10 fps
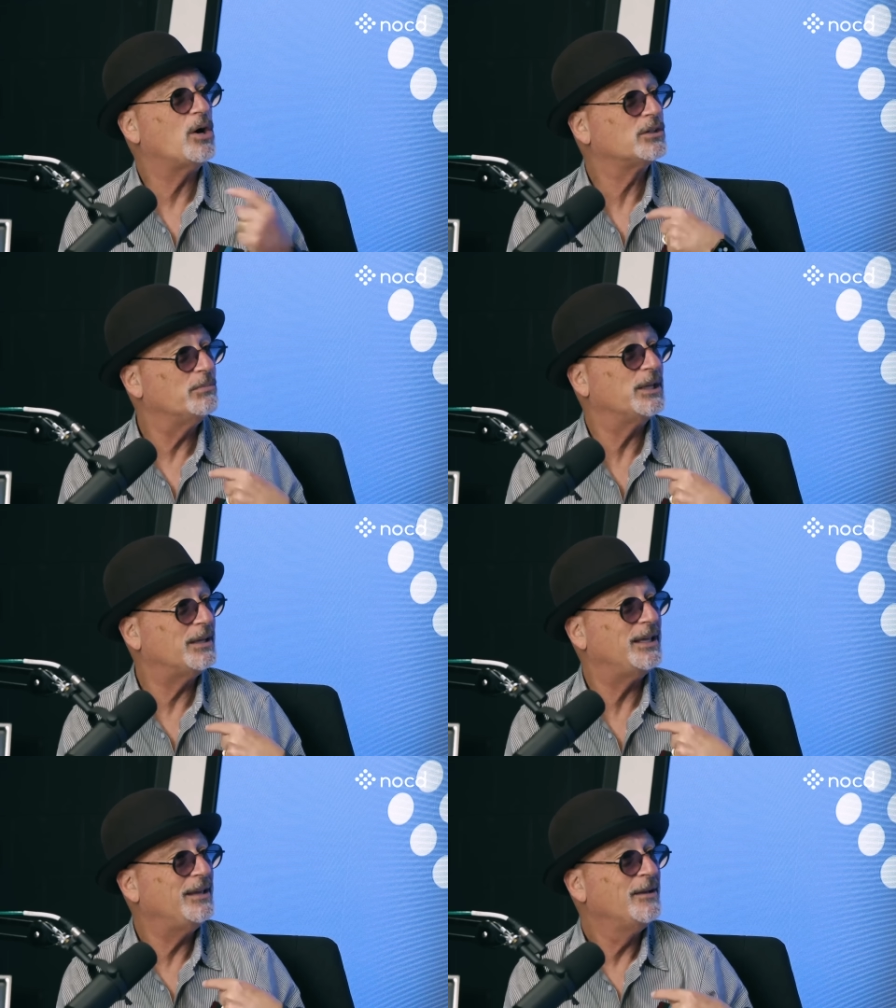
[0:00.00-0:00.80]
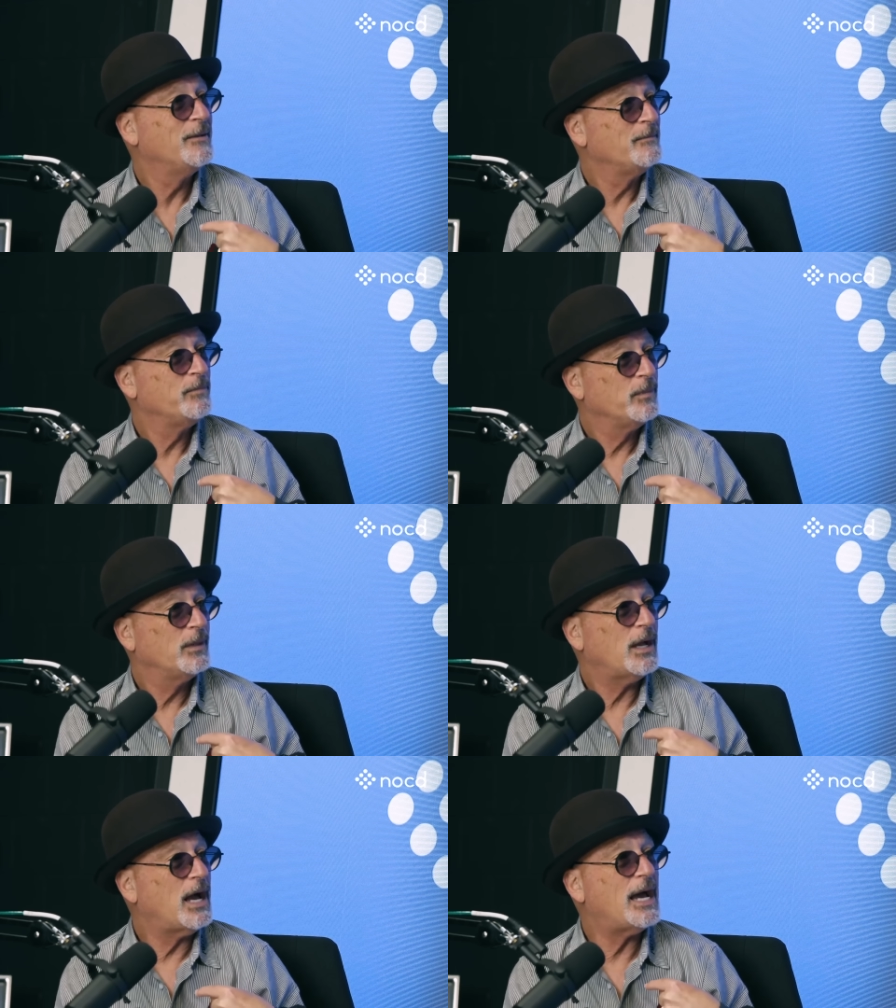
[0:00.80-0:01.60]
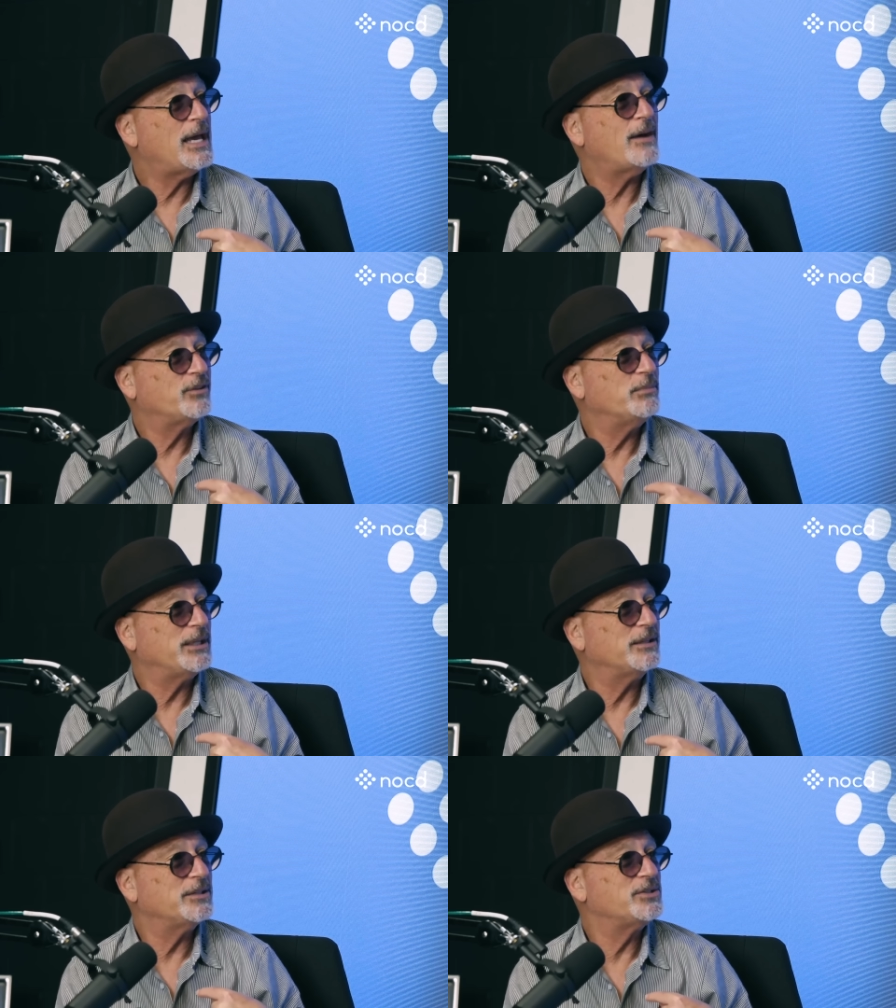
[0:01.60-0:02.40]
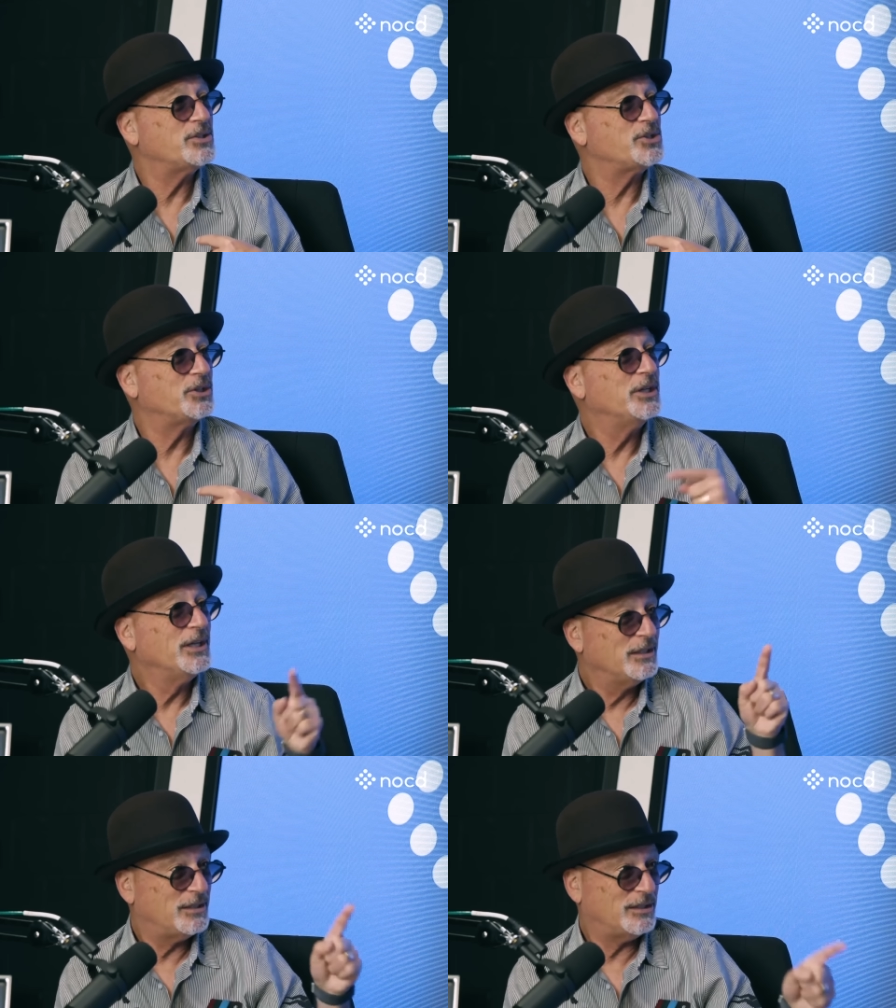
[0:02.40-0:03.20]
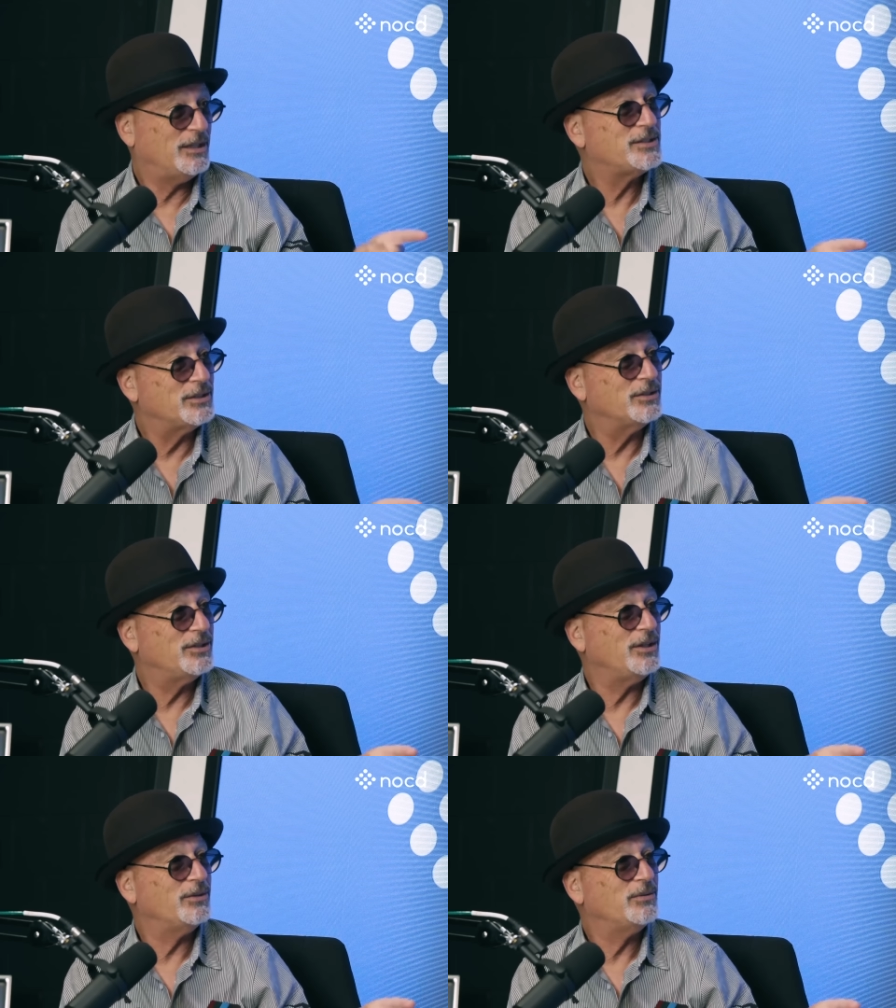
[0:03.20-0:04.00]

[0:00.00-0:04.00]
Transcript: ultimately I have to make the decision to listen to you.